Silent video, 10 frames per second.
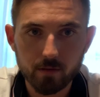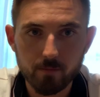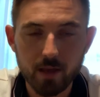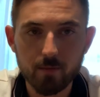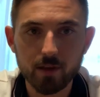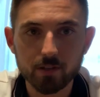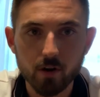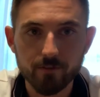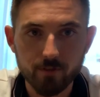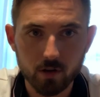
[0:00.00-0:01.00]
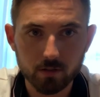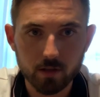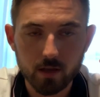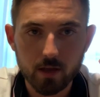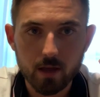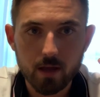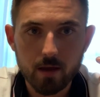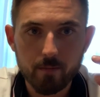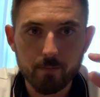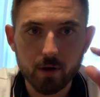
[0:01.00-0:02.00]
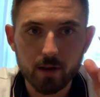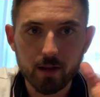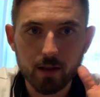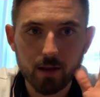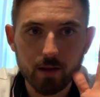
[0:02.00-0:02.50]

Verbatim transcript: Maybe it's our fault, but